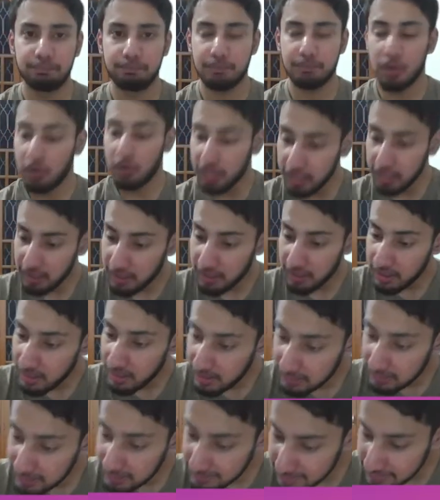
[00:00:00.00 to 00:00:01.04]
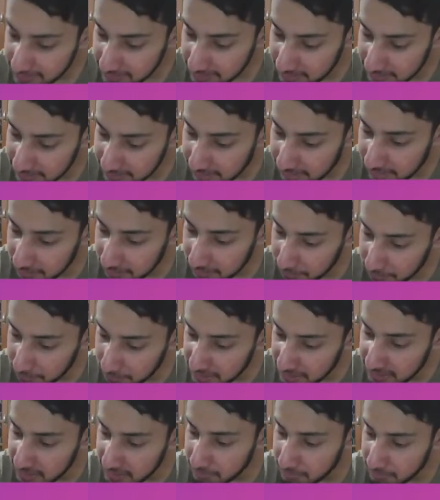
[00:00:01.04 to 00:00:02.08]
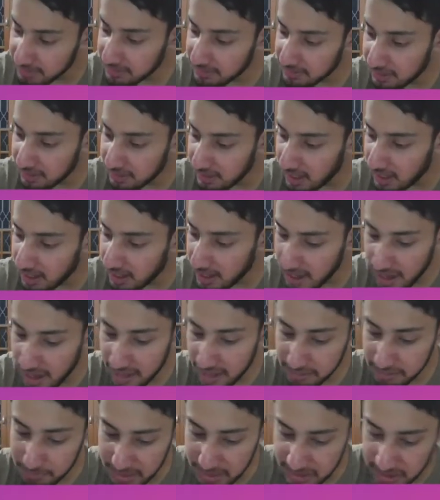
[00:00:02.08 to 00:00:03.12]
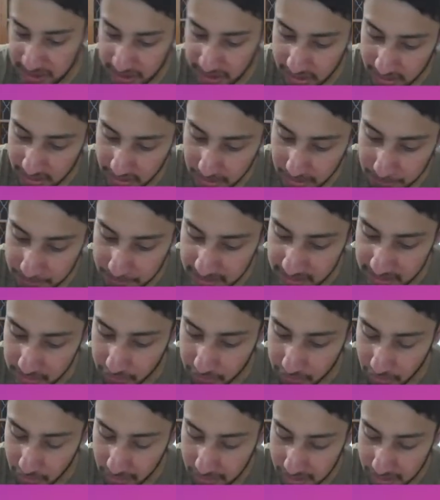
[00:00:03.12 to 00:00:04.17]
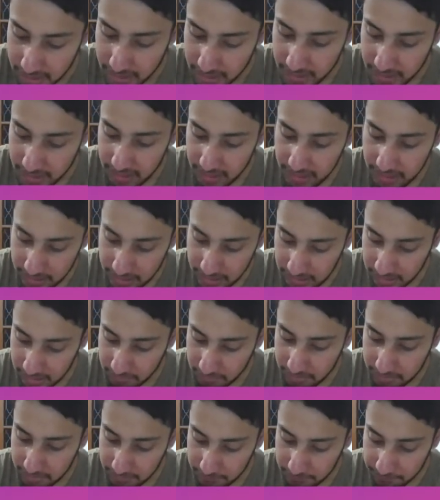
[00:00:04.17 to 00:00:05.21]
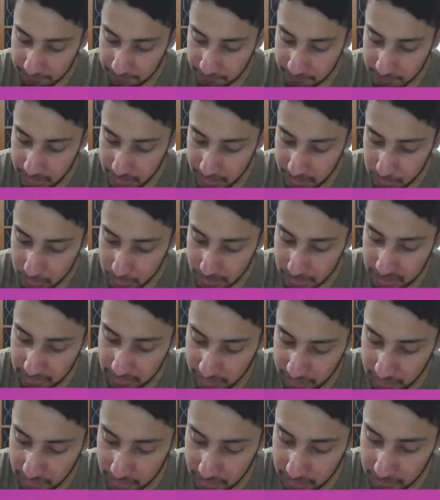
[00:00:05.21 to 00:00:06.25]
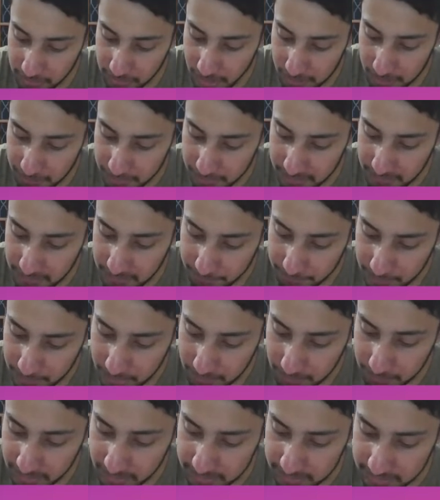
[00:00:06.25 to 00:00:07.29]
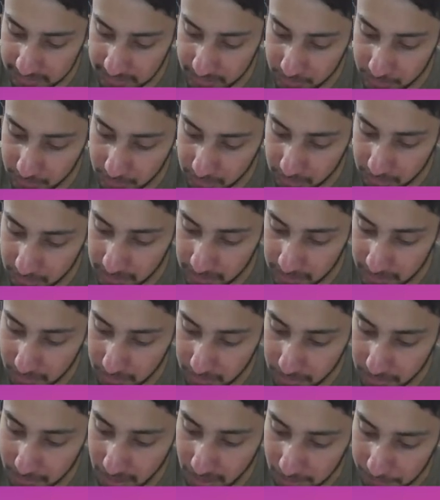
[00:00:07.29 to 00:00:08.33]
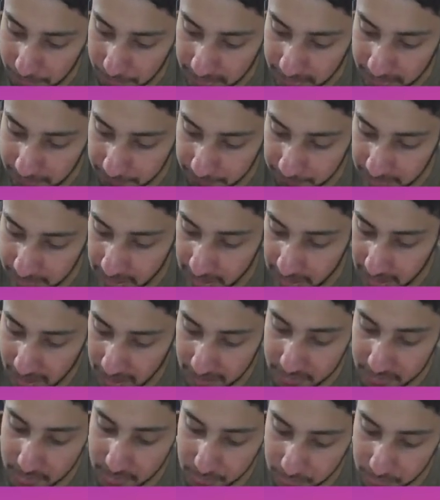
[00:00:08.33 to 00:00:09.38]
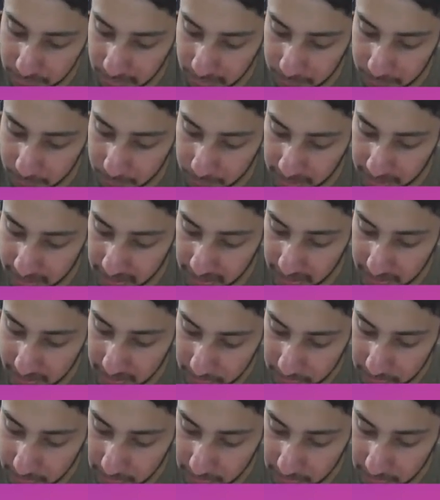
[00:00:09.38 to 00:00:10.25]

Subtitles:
Okay, this is the thing. P is basically, as mentioned earlier, p is what? a1 into b1 to the power p plus a2 into b to the power p, and so on up to an to